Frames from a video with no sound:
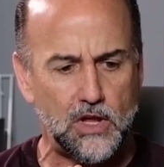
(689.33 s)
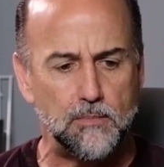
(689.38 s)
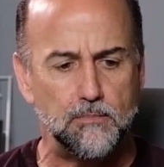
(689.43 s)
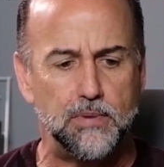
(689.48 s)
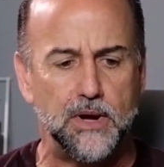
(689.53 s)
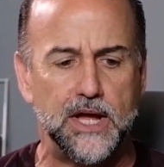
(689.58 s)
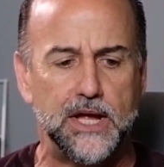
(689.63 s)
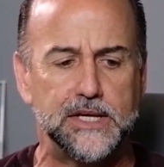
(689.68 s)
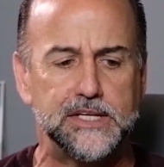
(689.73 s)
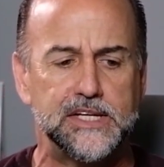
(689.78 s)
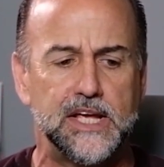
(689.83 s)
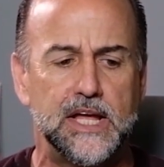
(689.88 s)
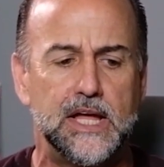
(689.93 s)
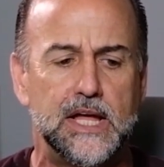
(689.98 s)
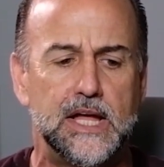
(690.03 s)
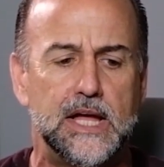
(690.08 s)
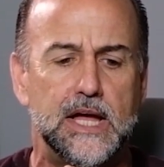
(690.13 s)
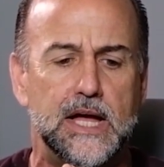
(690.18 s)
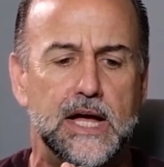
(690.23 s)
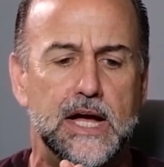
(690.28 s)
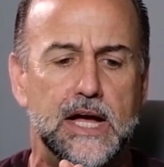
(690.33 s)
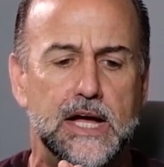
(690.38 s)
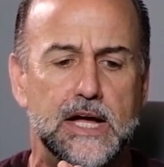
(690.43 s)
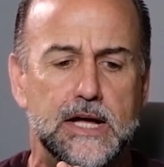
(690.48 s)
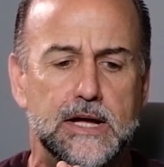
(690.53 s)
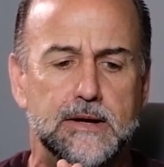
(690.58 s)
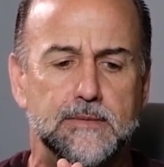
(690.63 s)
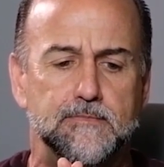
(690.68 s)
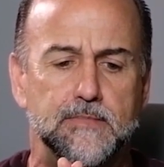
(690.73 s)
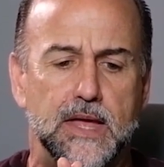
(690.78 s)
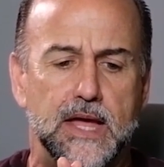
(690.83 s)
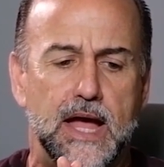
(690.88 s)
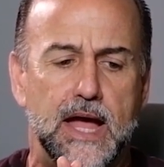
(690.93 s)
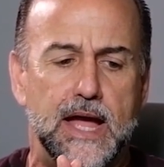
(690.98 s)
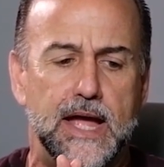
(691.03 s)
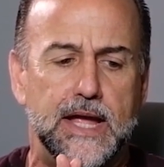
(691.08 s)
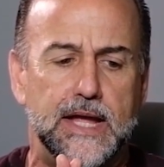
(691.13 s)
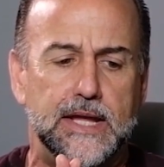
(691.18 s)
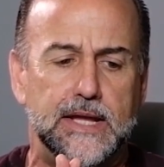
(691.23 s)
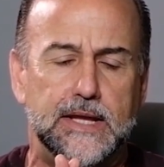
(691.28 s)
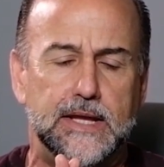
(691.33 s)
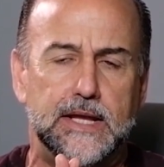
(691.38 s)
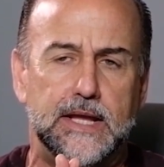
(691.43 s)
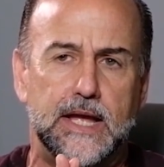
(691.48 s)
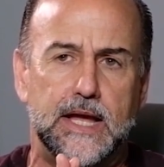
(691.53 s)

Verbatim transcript: but um, i